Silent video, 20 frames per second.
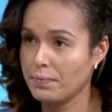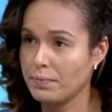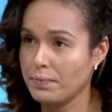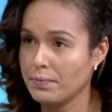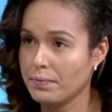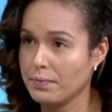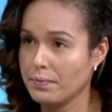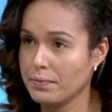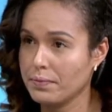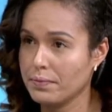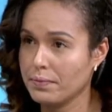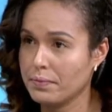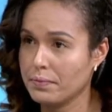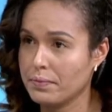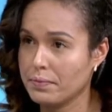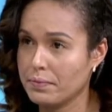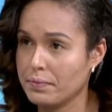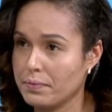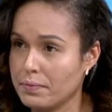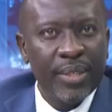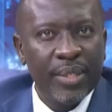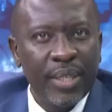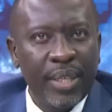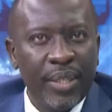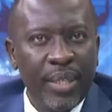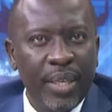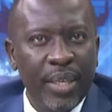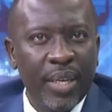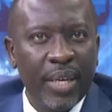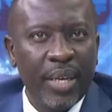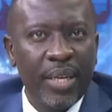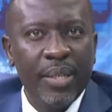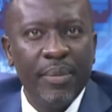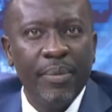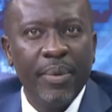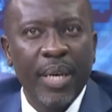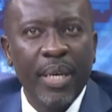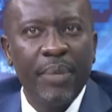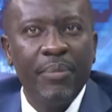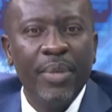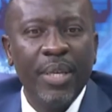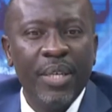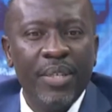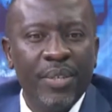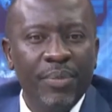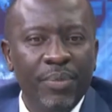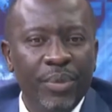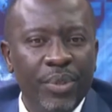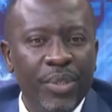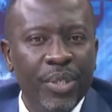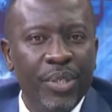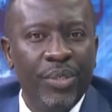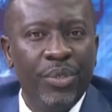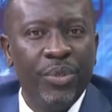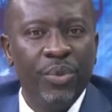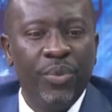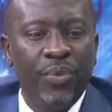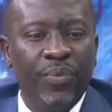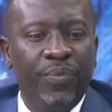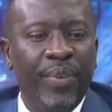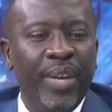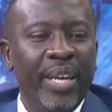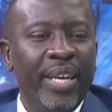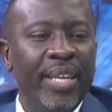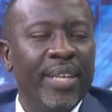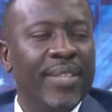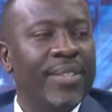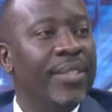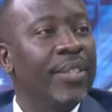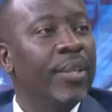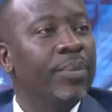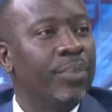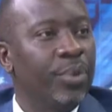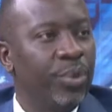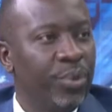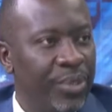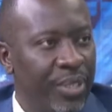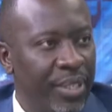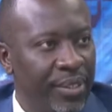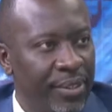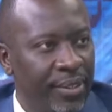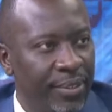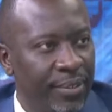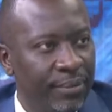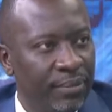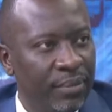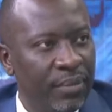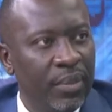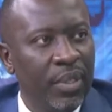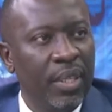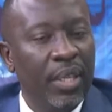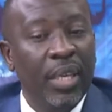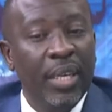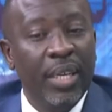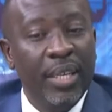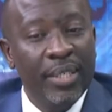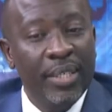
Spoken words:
Diagnostic errors, I think, can be attributed to failures in the process. In